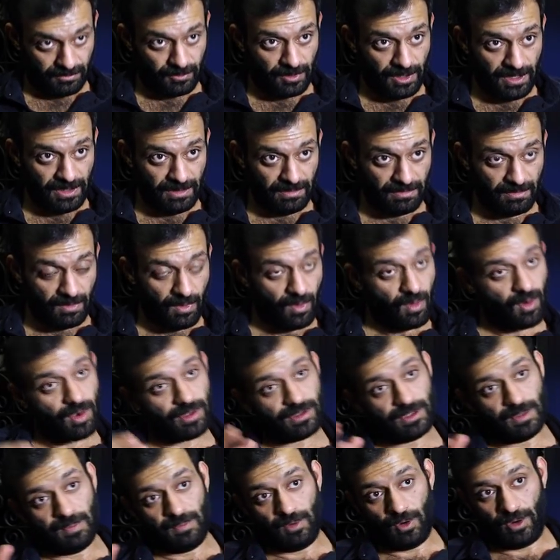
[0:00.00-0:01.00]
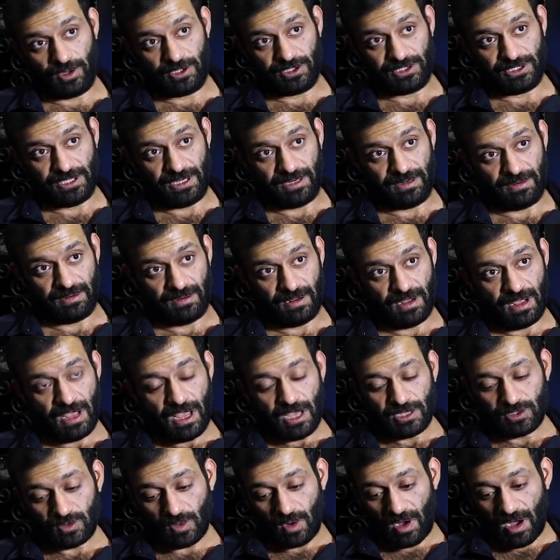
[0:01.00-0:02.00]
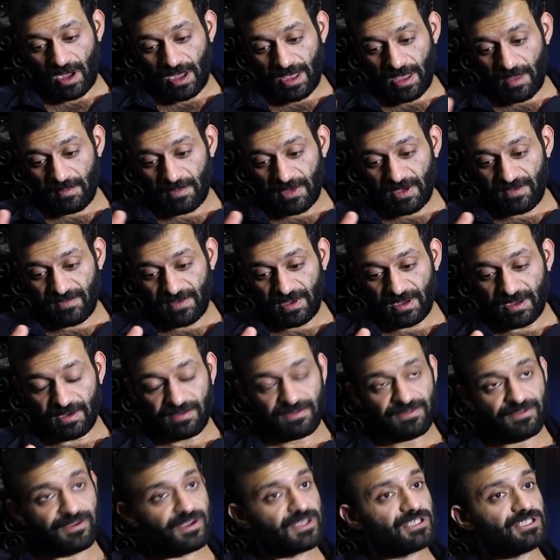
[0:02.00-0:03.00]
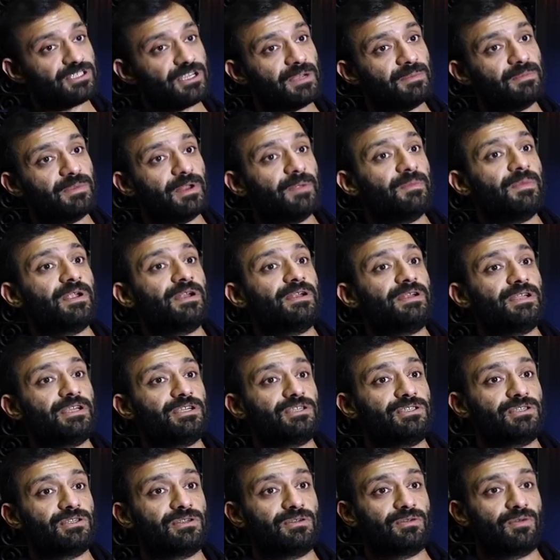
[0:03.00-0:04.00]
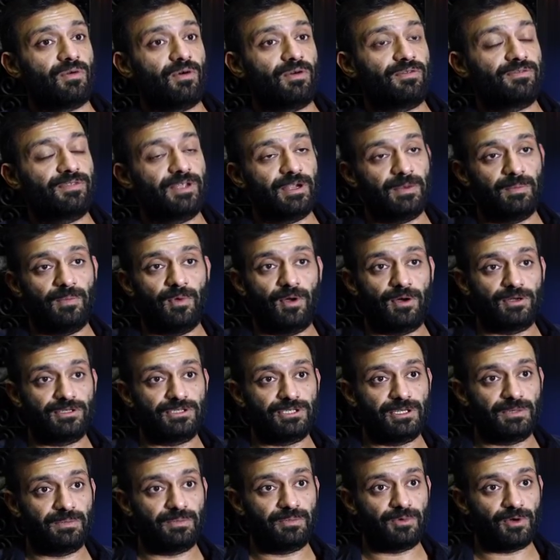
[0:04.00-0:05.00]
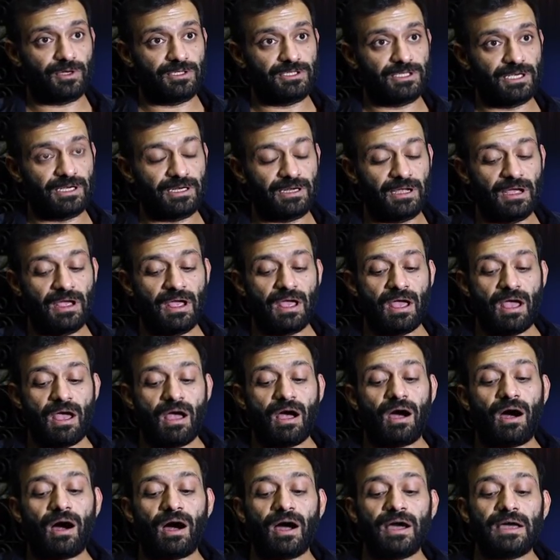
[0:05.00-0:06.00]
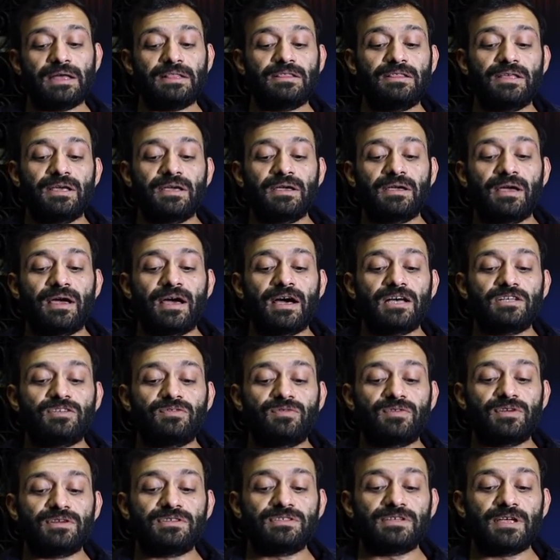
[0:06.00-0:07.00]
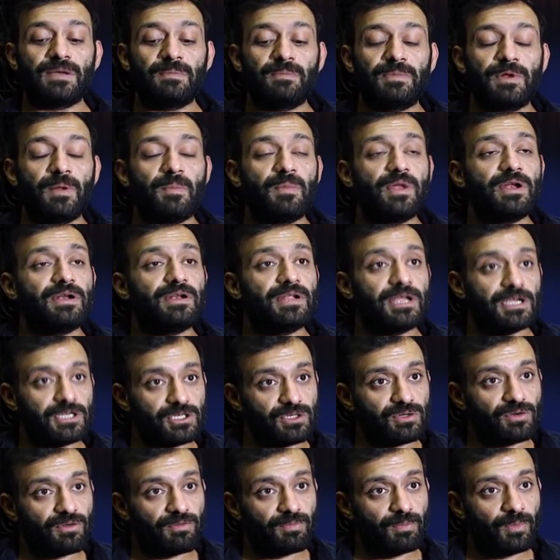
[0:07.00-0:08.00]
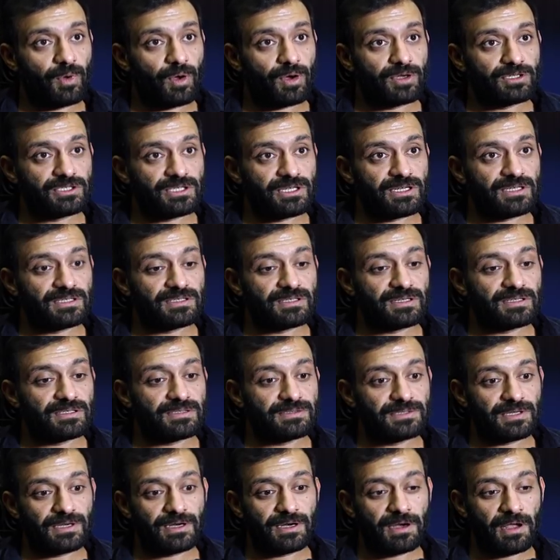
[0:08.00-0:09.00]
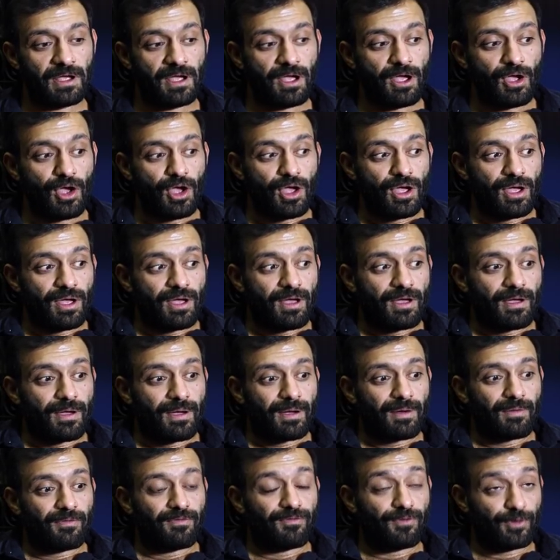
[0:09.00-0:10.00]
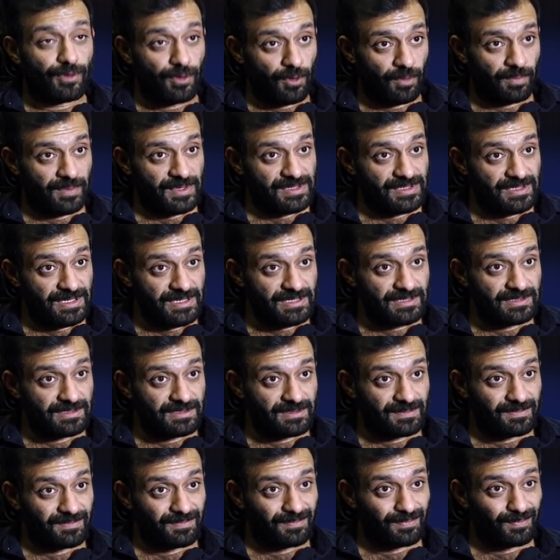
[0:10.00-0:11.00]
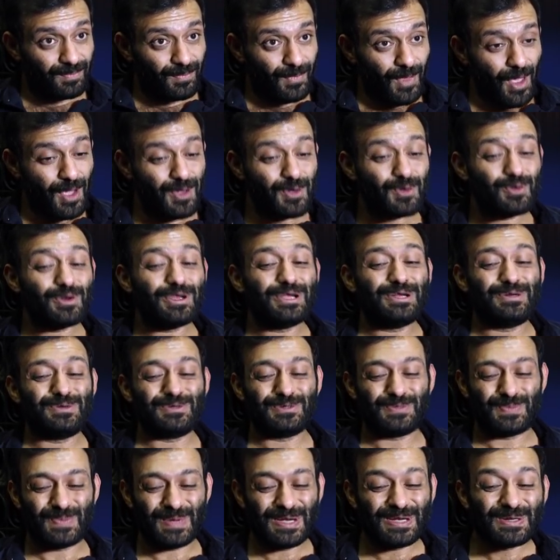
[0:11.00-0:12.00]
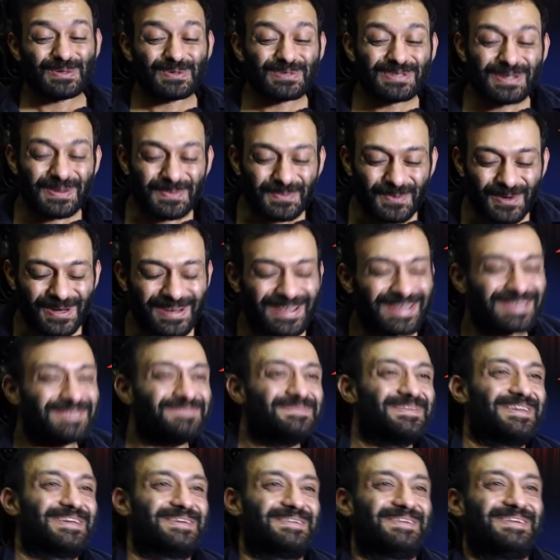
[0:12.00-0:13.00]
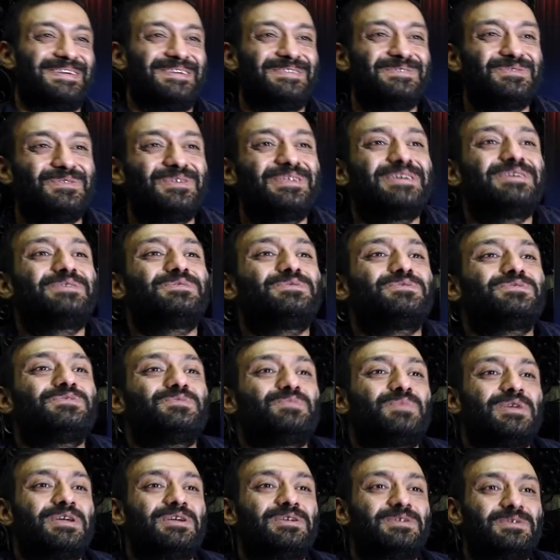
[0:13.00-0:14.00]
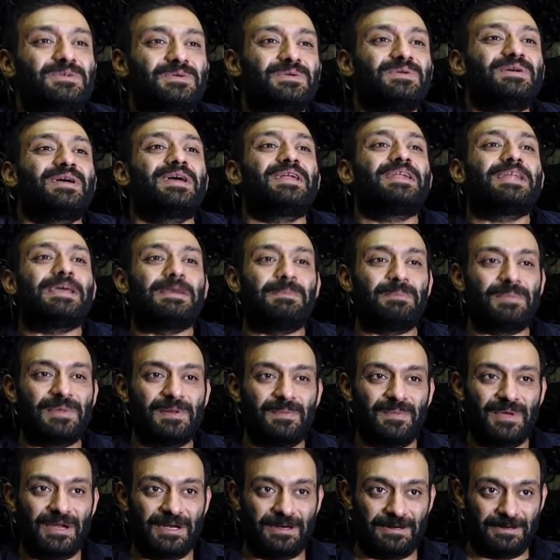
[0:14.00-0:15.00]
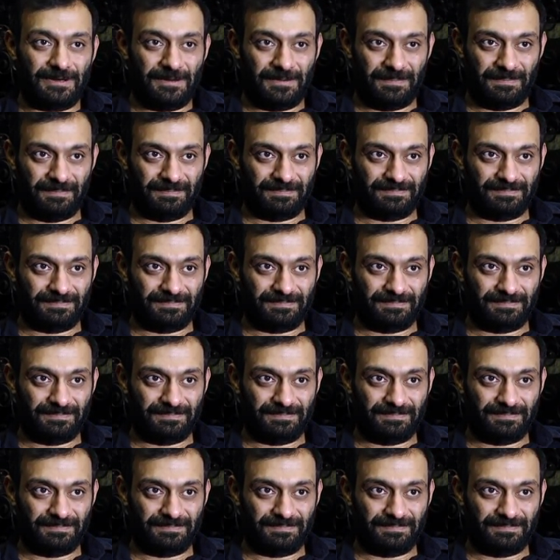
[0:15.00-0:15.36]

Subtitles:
right, on the blockchain. So I am giving a first implementation of that blockchain project. I think as far as implementation of blockchain is concerned, for your business, you need to speak to someone like me. You need to speak to an implementer.